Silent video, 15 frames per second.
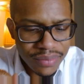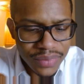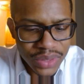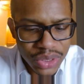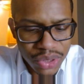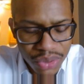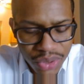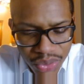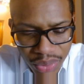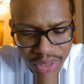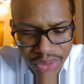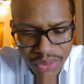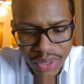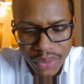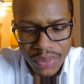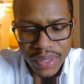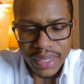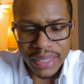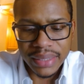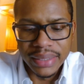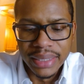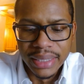So it's
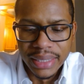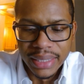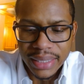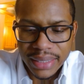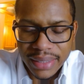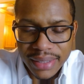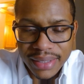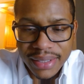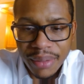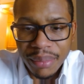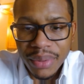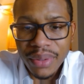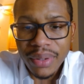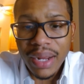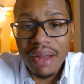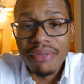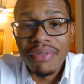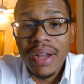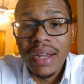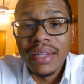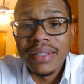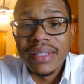2021, December. I
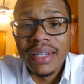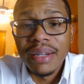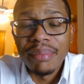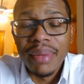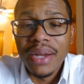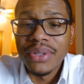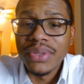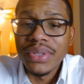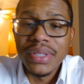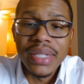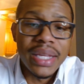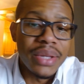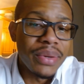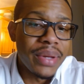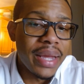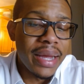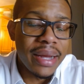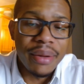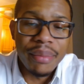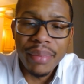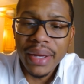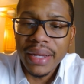finally set a boundary, said you can't
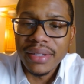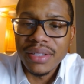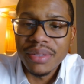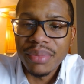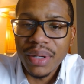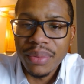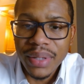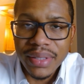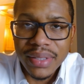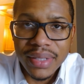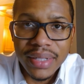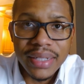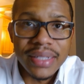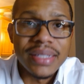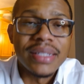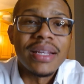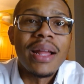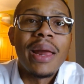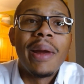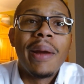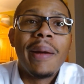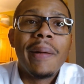come back into my residence.
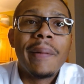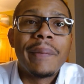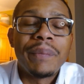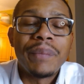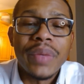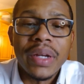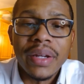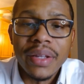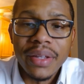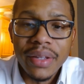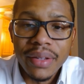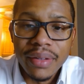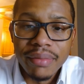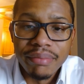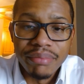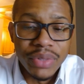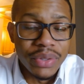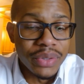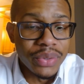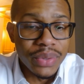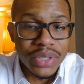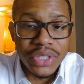You could
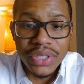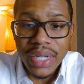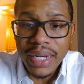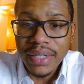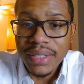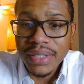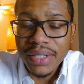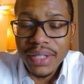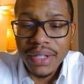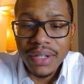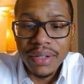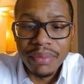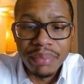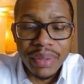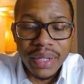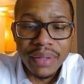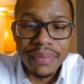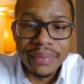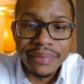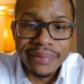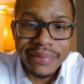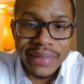do exchanges here,
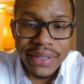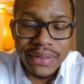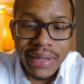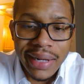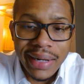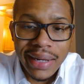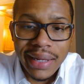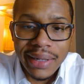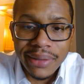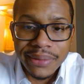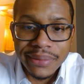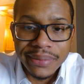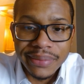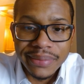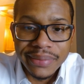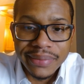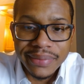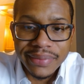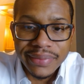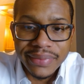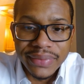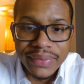but you're not allowed.
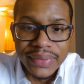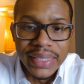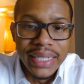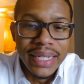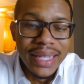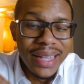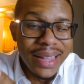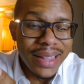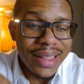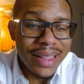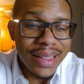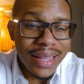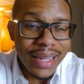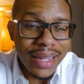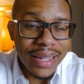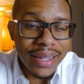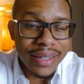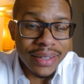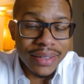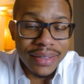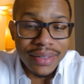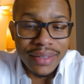
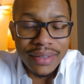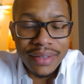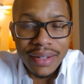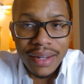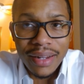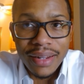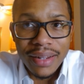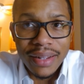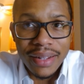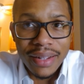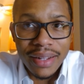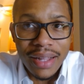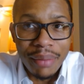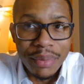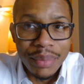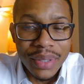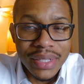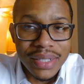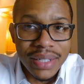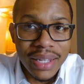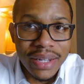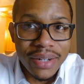Then a couple
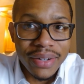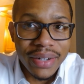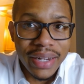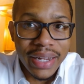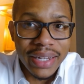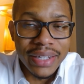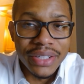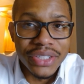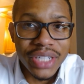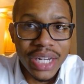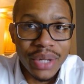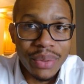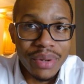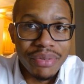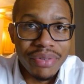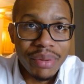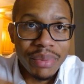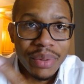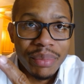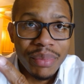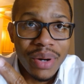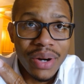months later, in January,
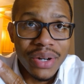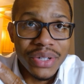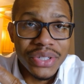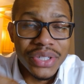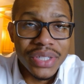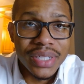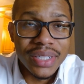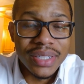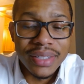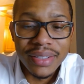February, March,